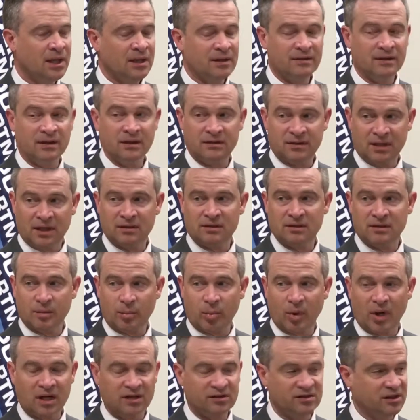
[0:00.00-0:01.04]
The intent of the
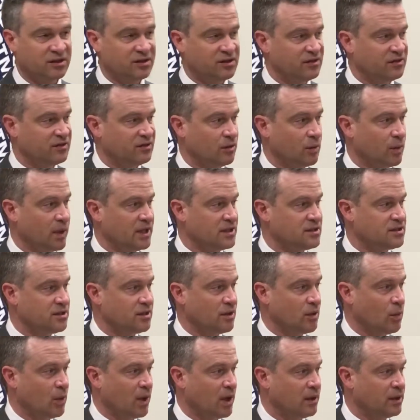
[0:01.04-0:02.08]
project is to raise the
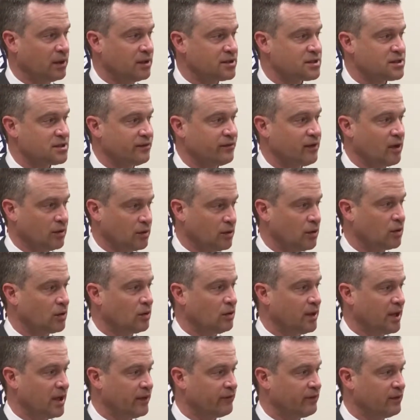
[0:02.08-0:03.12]
awareness of our
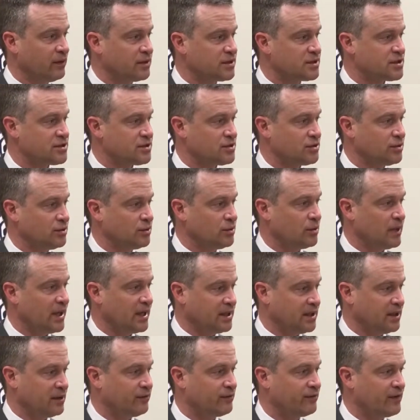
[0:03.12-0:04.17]
local efforts to
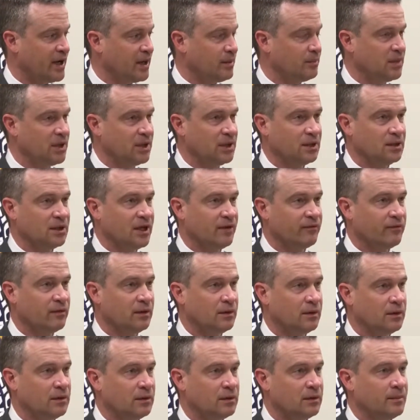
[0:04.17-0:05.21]
identify mid and
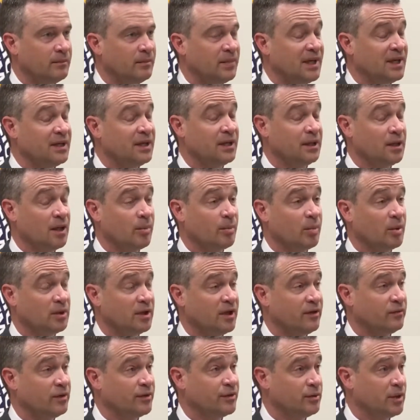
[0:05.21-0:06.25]
level, mid and upper
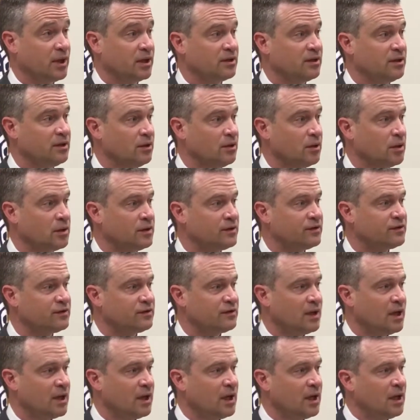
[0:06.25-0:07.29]
level drug dealers
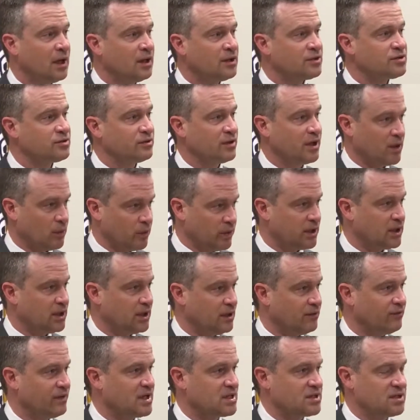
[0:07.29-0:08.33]
so that we can
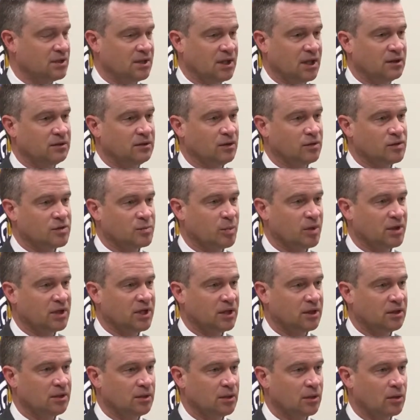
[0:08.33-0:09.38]
investigate those
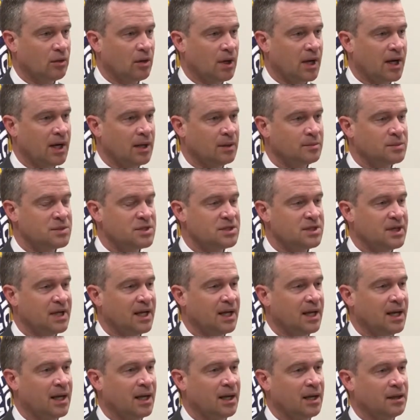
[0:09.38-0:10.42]
particular crimes
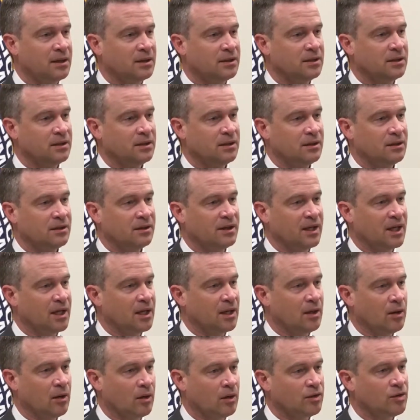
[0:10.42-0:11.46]
and they
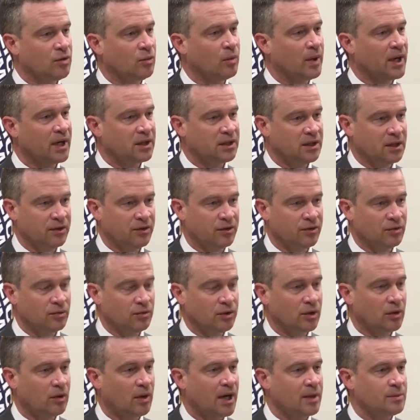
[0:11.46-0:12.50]
are directed through the
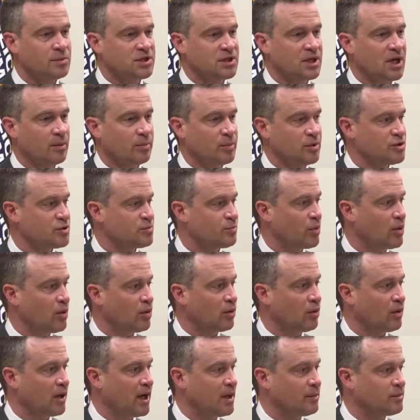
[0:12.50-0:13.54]
Crime Stoppers
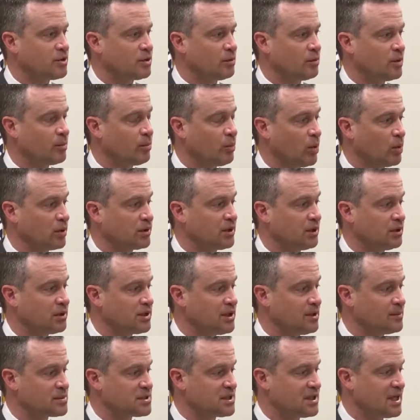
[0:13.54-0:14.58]
program to report their
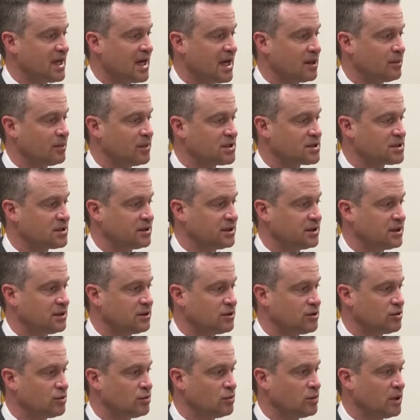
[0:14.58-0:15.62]
tips anonymously
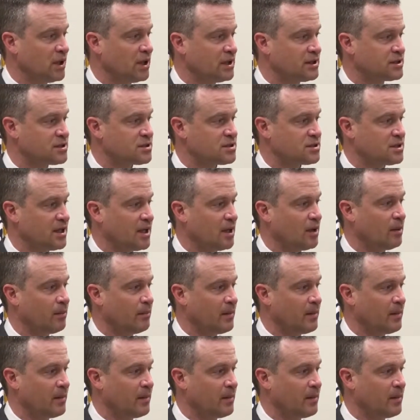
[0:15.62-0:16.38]
to us to